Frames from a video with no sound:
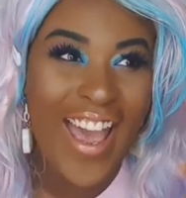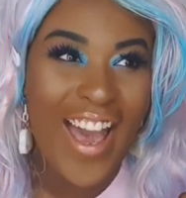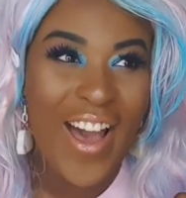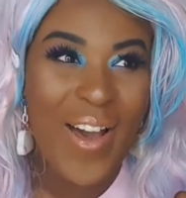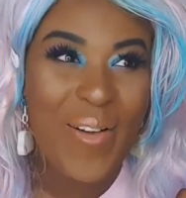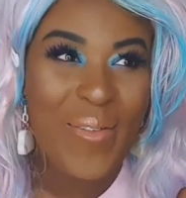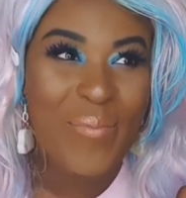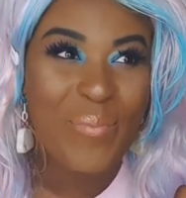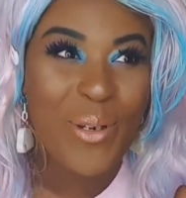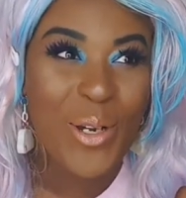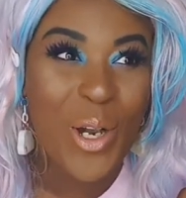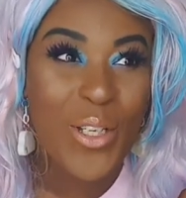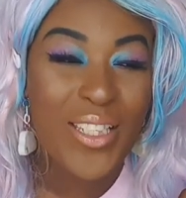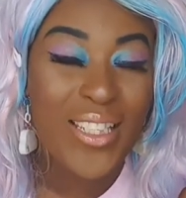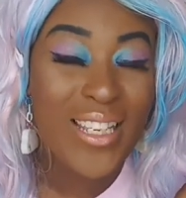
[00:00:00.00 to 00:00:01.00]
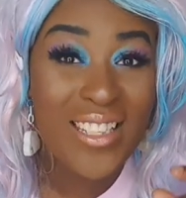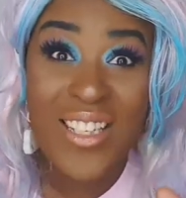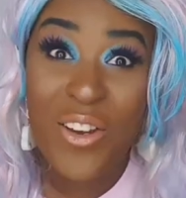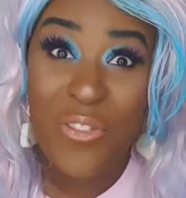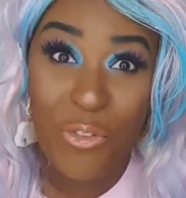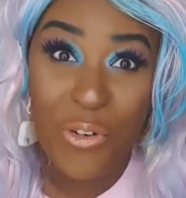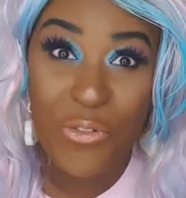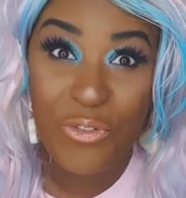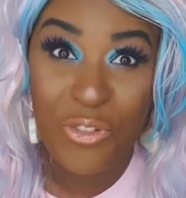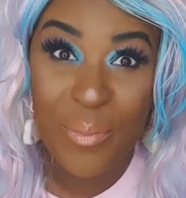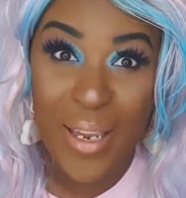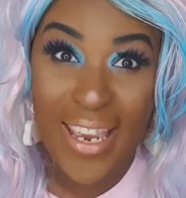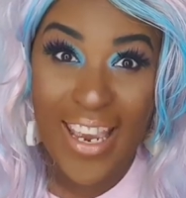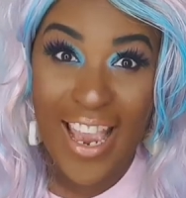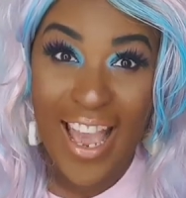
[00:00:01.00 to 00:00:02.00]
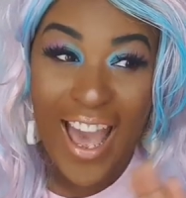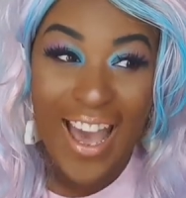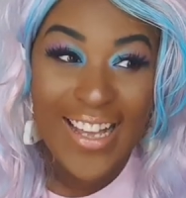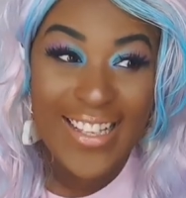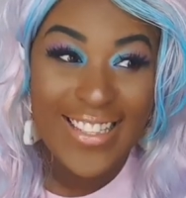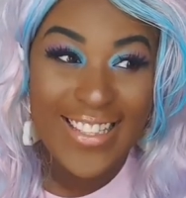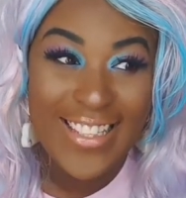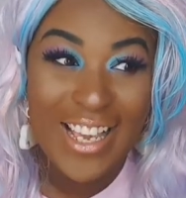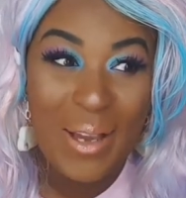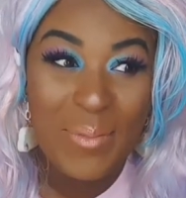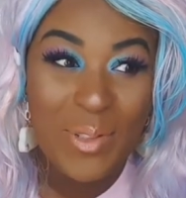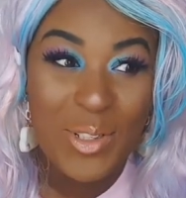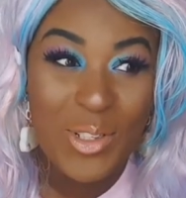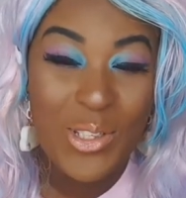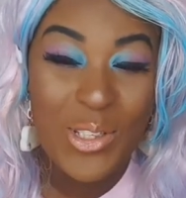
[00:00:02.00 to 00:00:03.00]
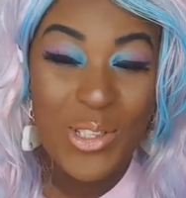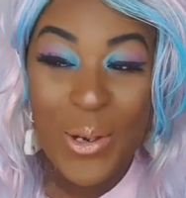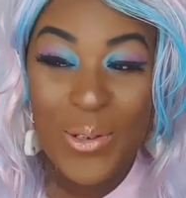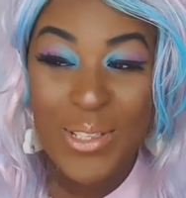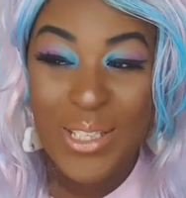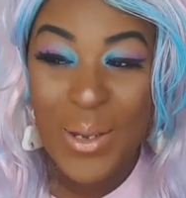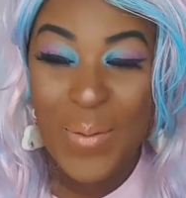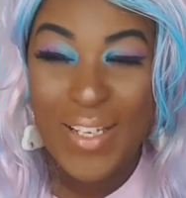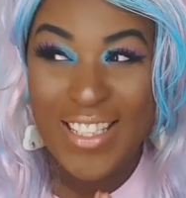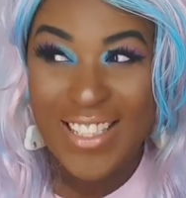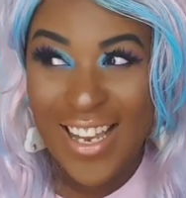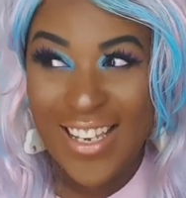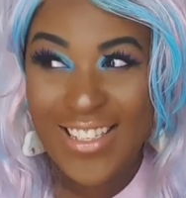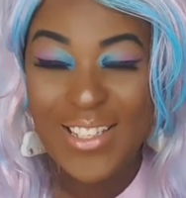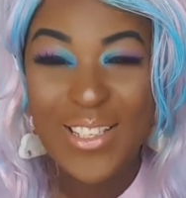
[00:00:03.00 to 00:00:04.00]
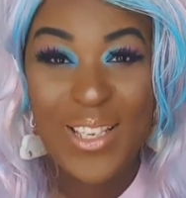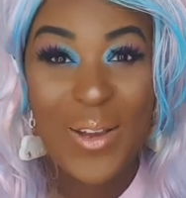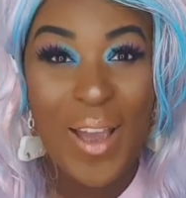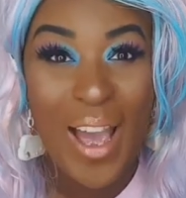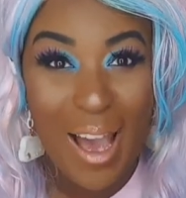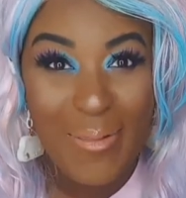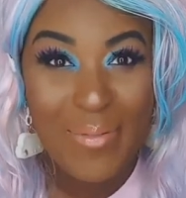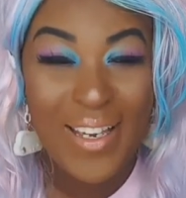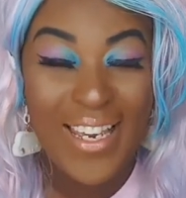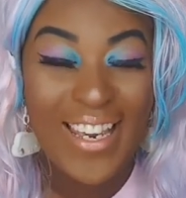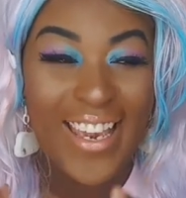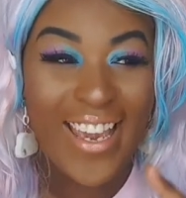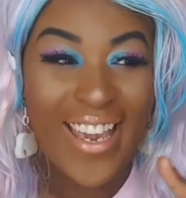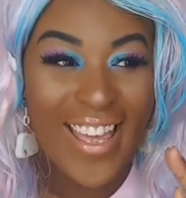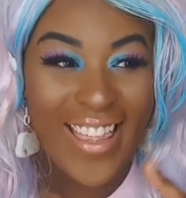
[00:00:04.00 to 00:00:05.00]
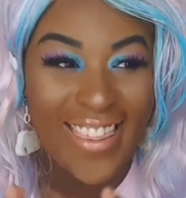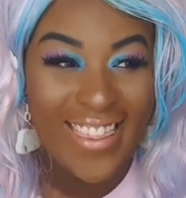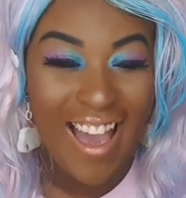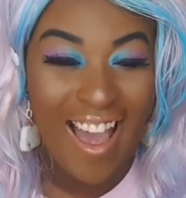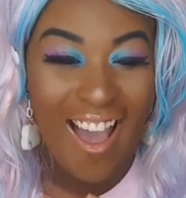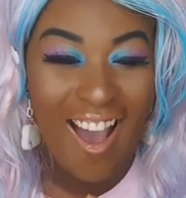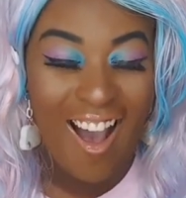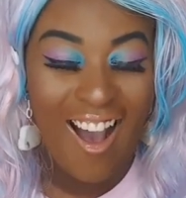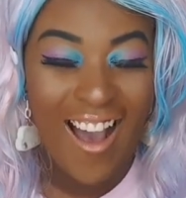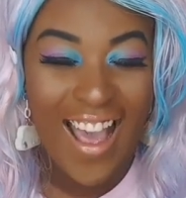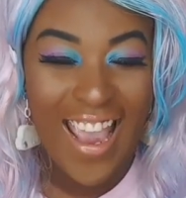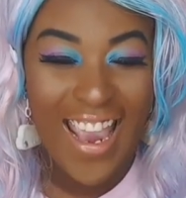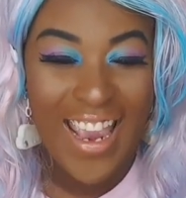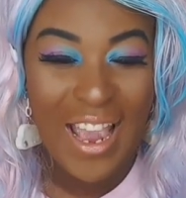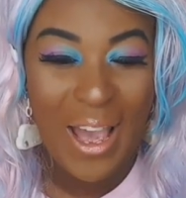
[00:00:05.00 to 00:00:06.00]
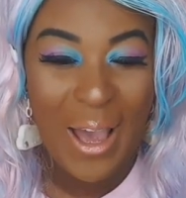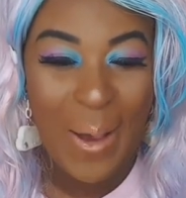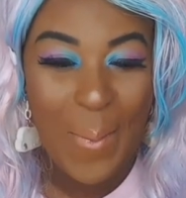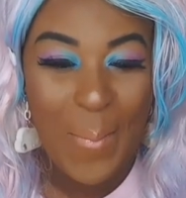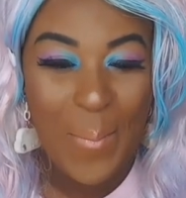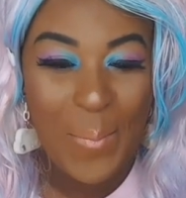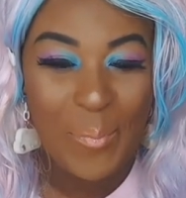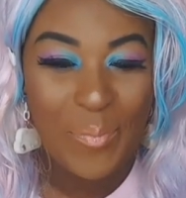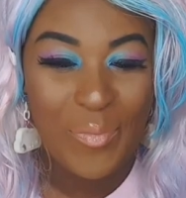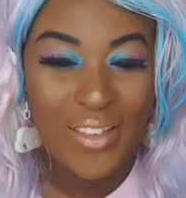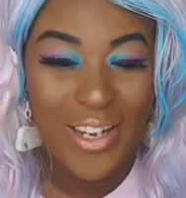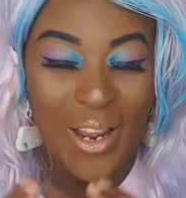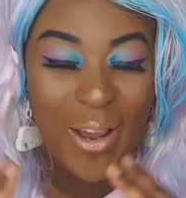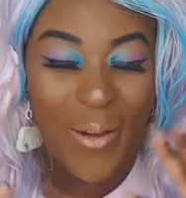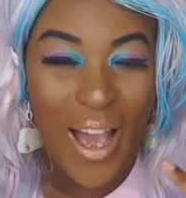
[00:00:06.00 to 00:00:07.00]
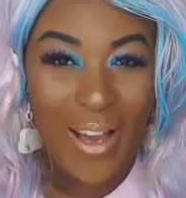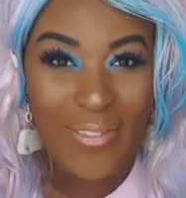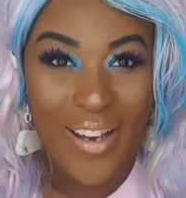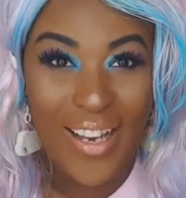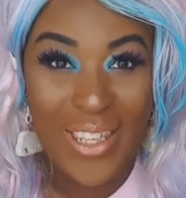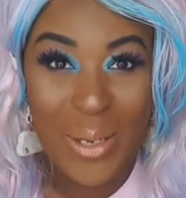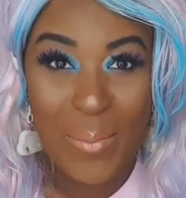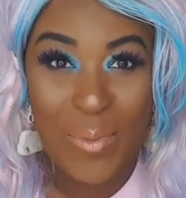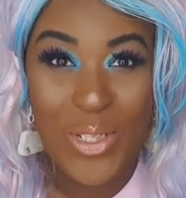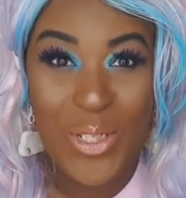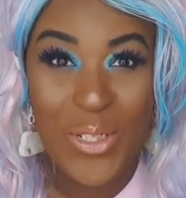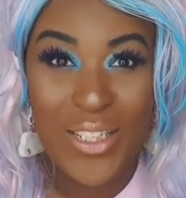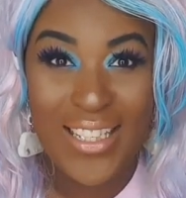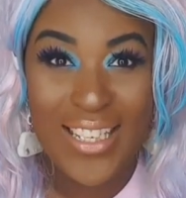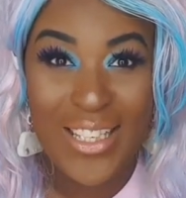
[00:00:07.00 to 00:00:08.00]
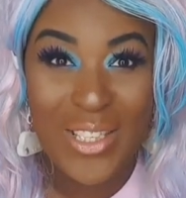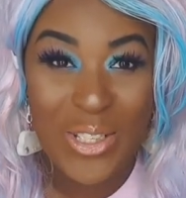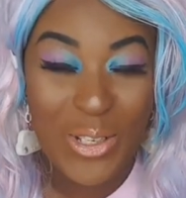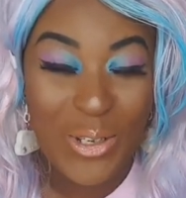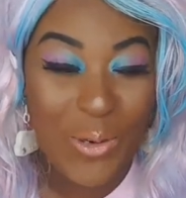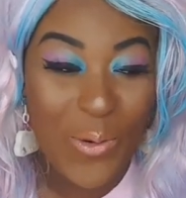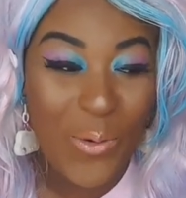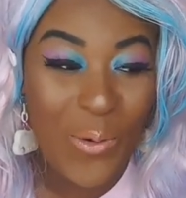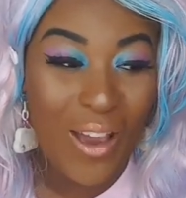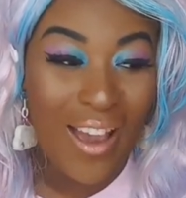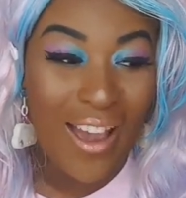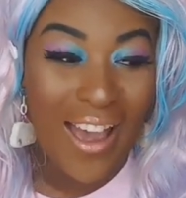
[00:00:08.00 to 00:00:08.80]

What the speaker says: because it's different for me, and I'm just so, so excited and so happy that I you know, have had the opportunity to